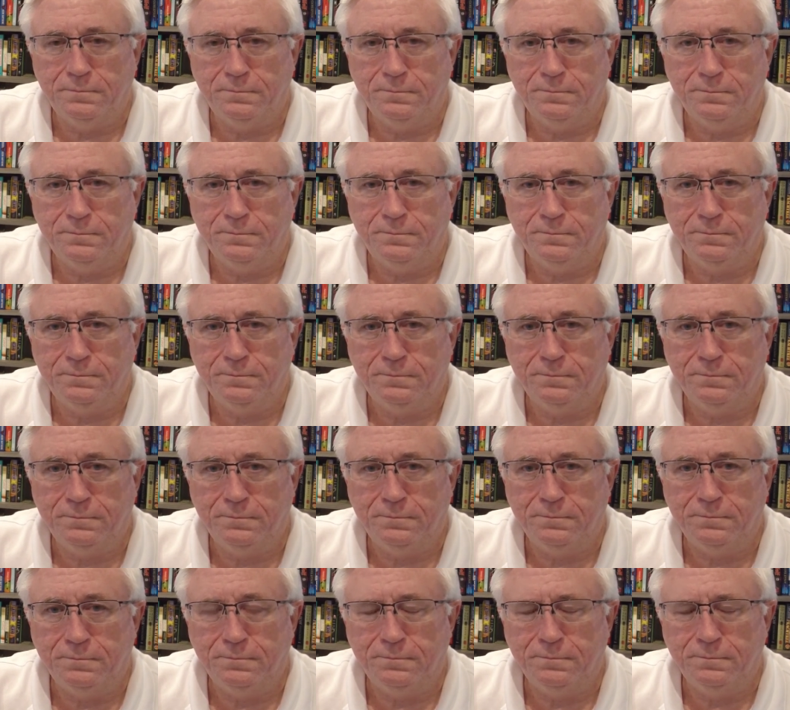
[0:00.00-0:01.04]

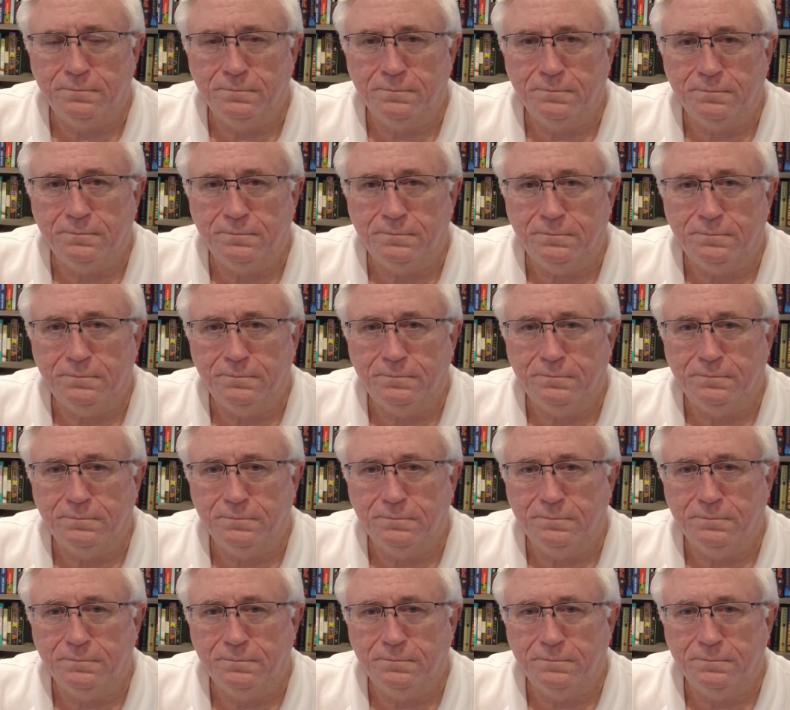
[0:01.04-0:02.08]

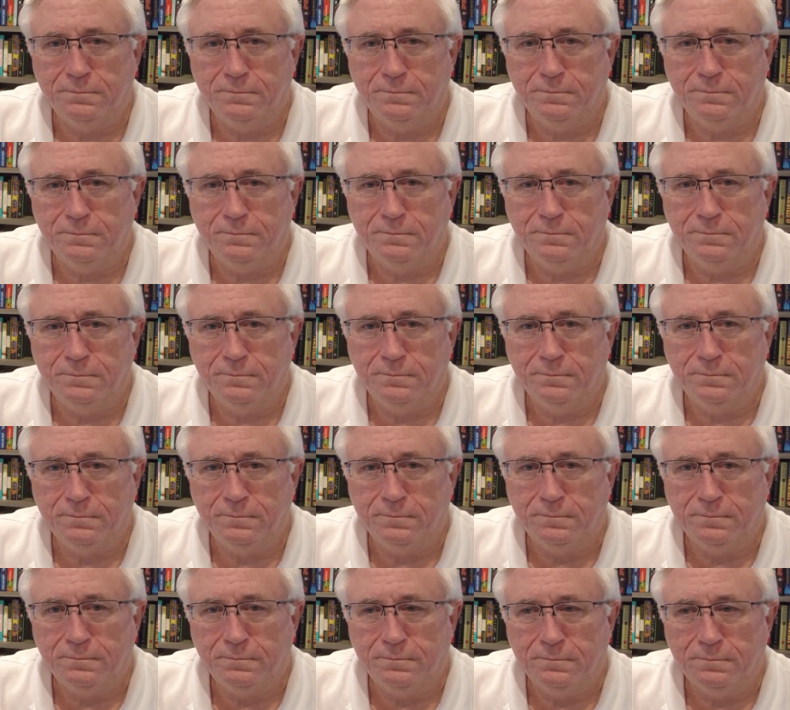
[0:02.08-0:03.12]

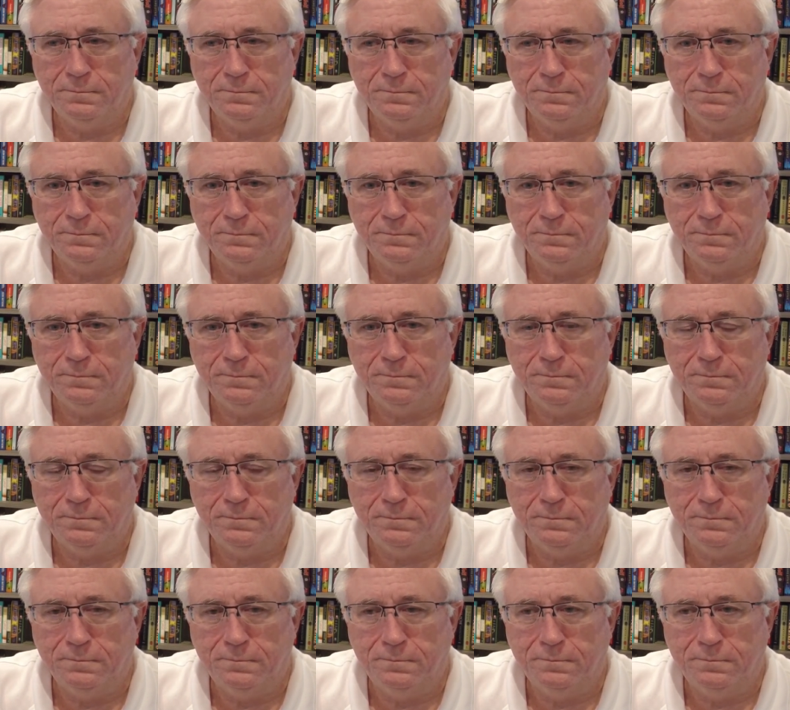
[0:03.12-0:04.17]

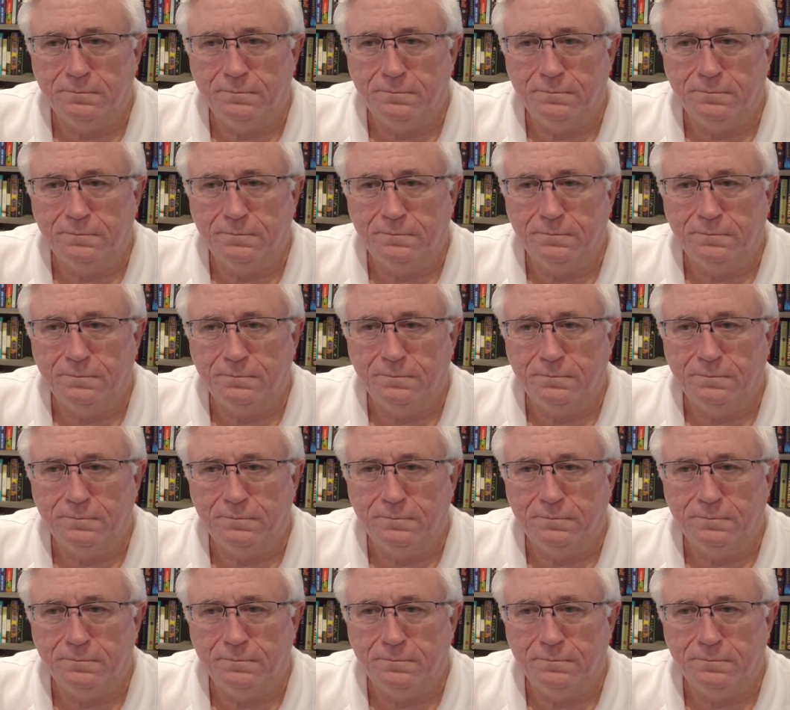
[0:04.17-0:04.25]
[no speech]